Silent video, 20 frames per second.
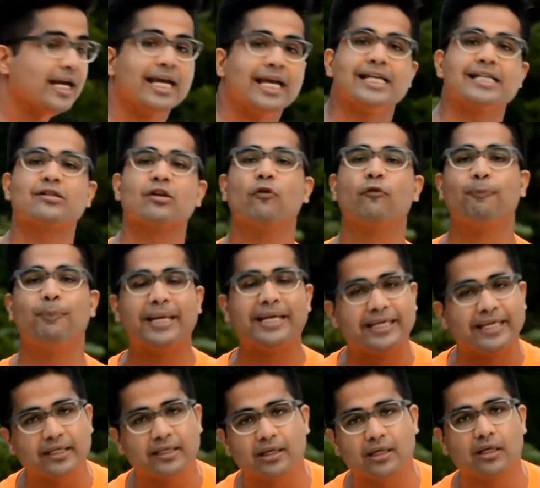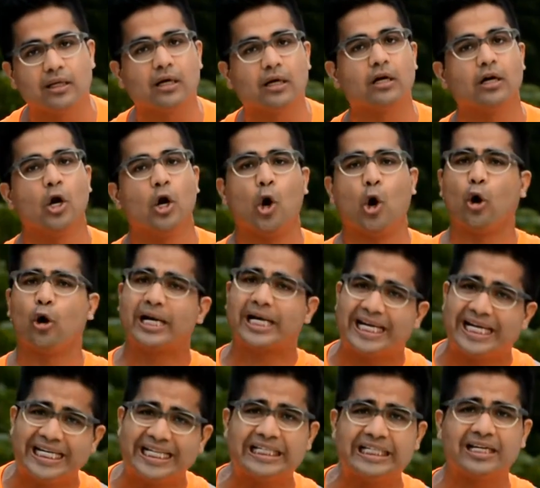is of pink in color or
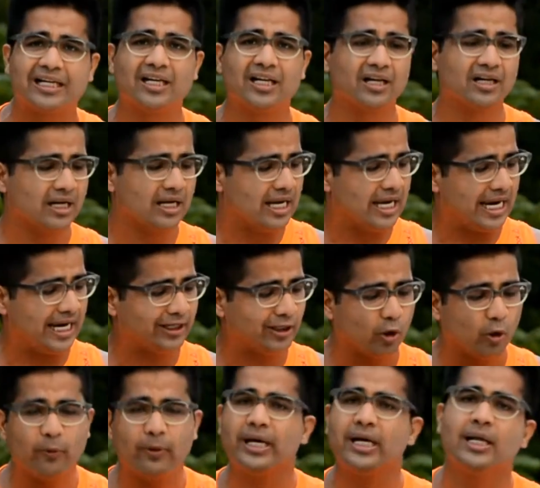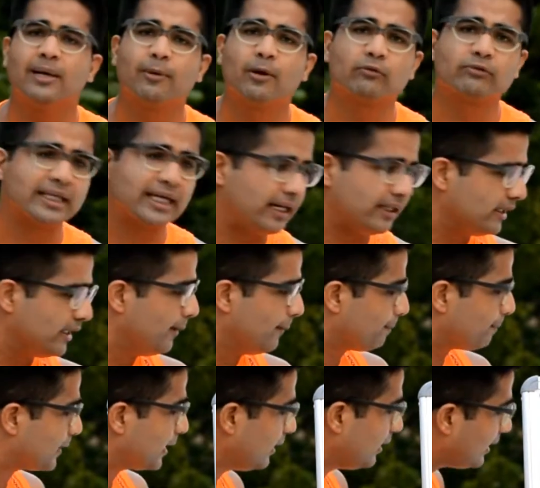red in color, and over and above that
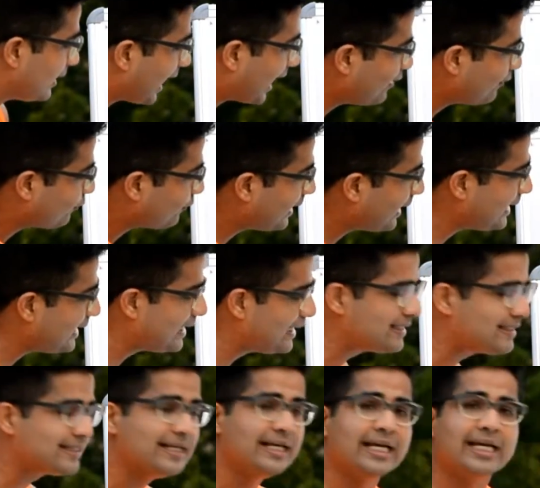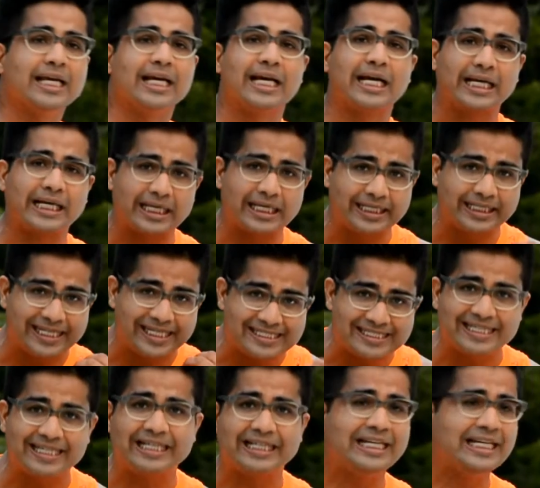the lifeline is
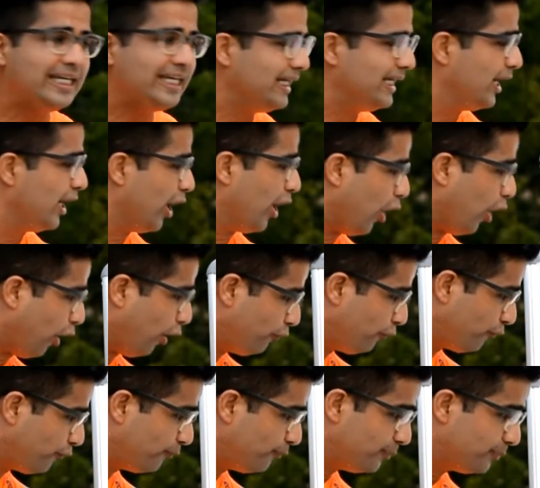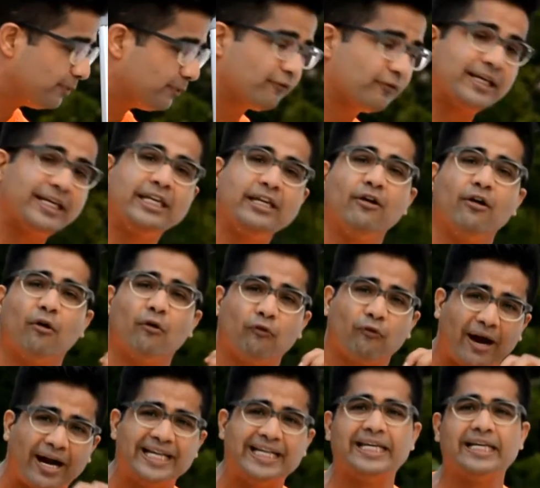distinctly of very
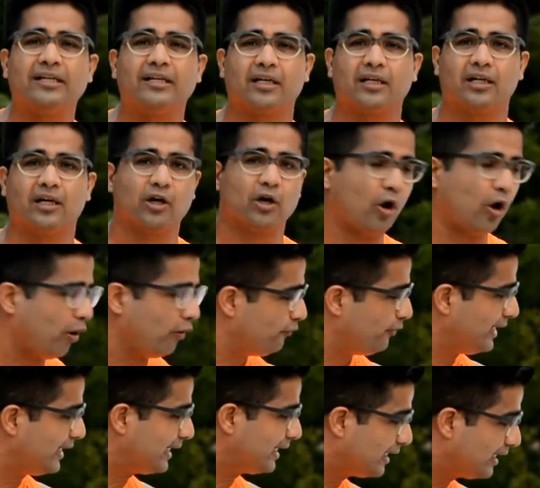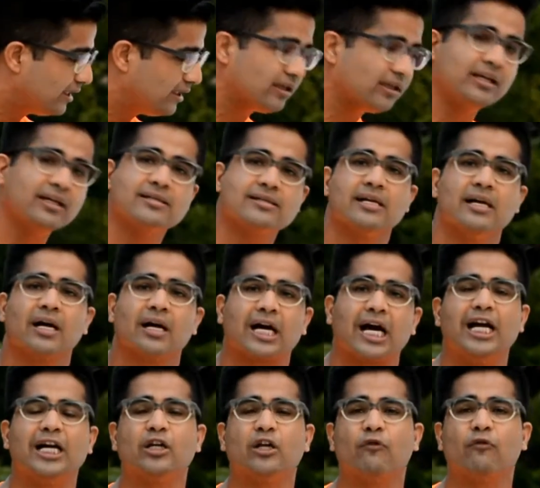white in color or very colorless
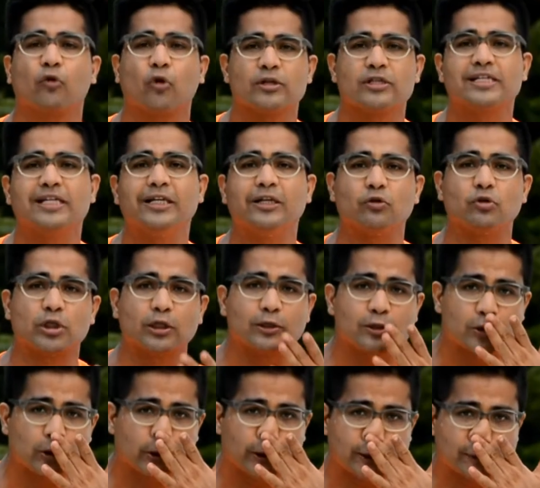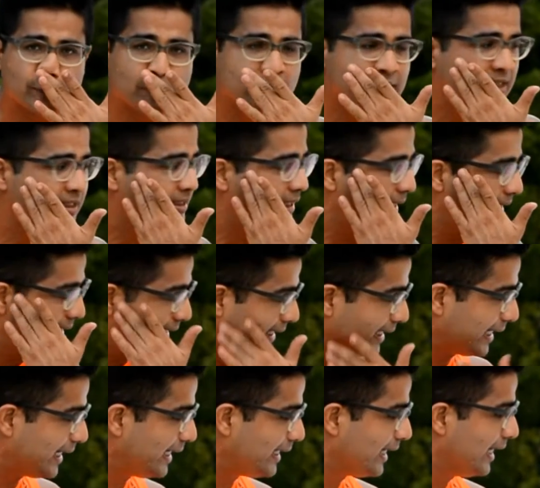kind of constitution. So this would just
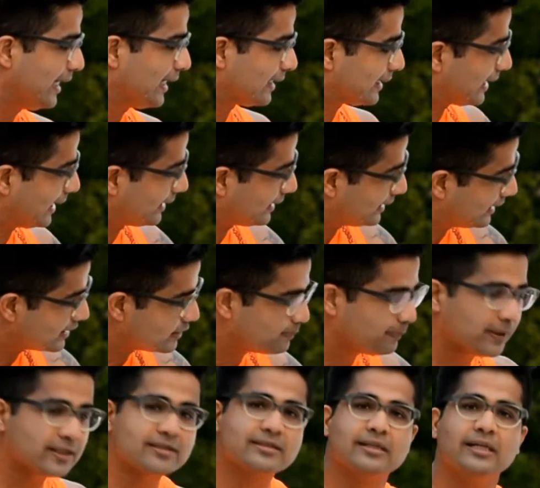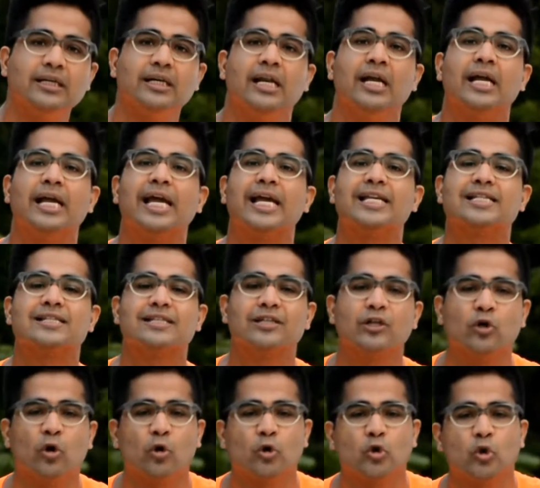indicate that this person is
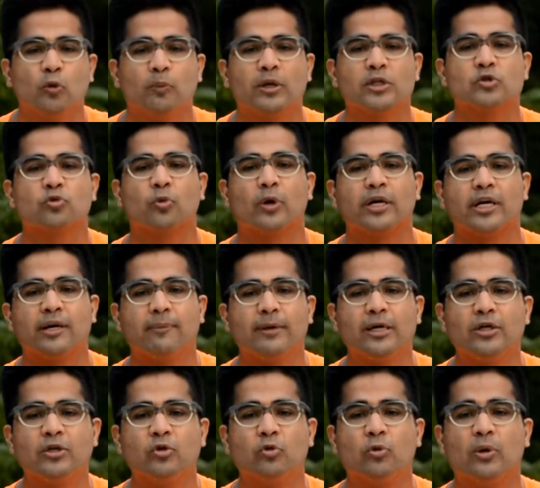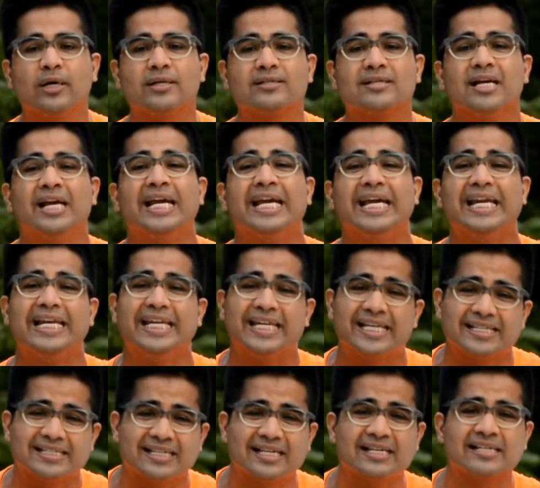too much vulnerable towards
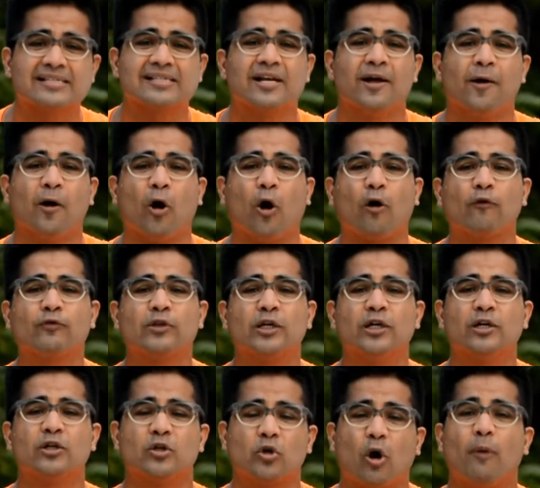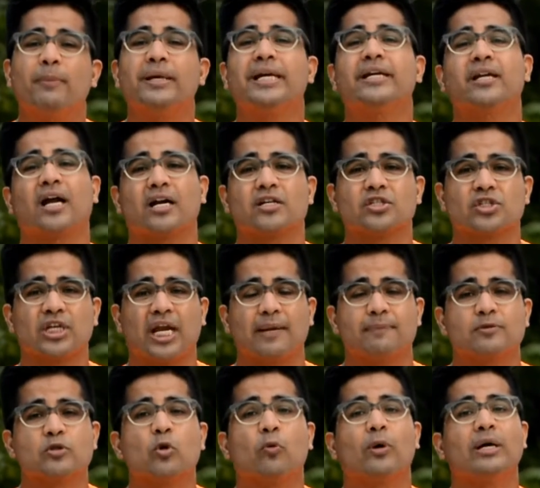illnesses of the dominant archetype.
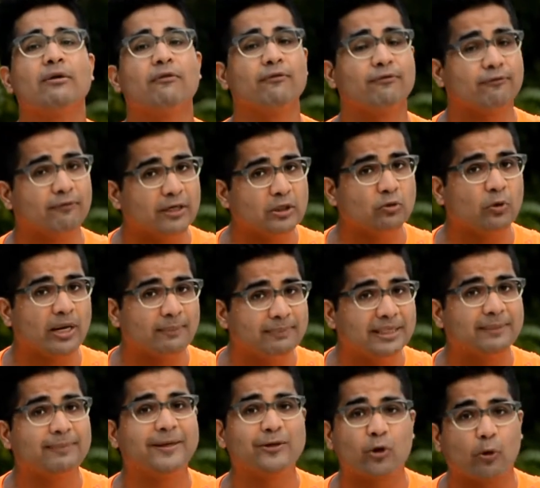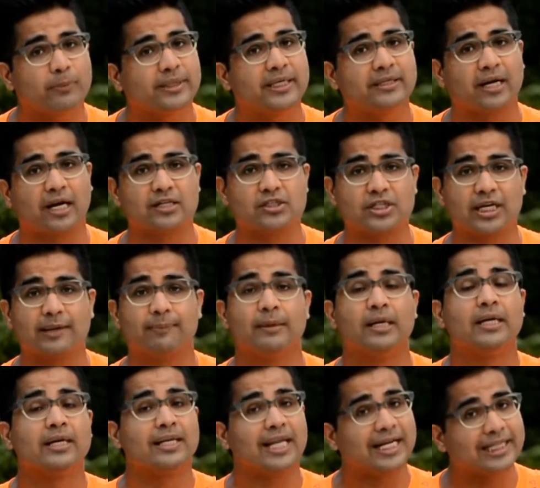So what do I mean by dominant archetype?
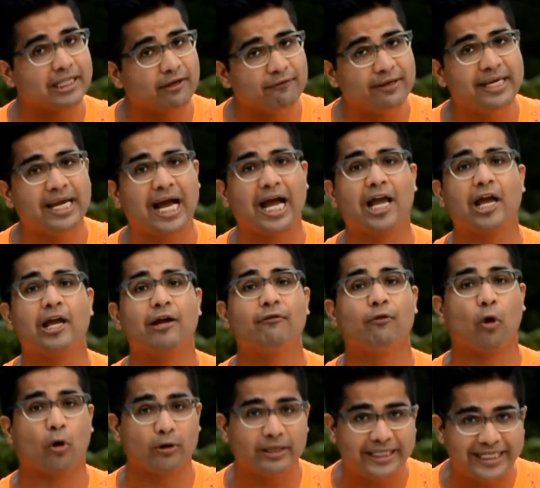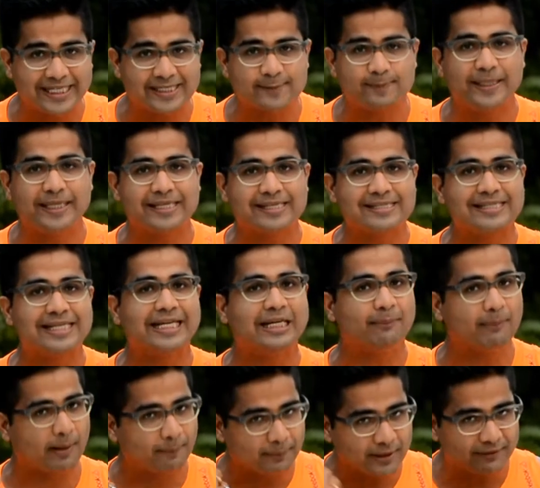Like the way I have already explained this thing in
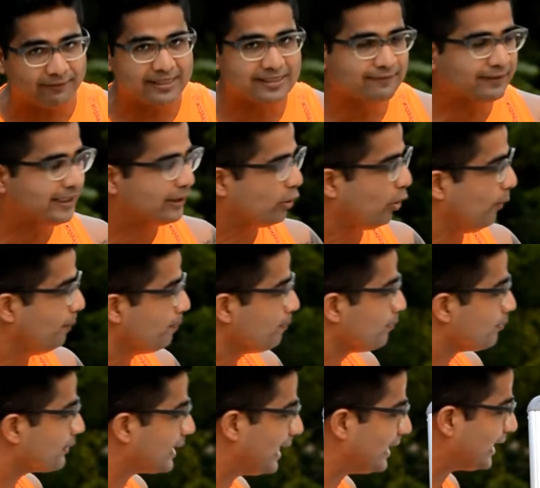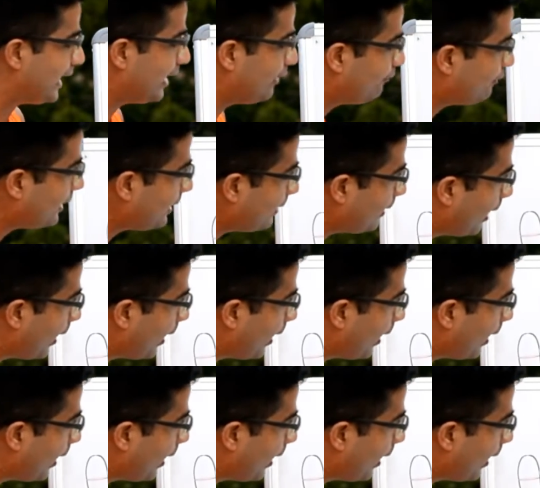my previous video, that every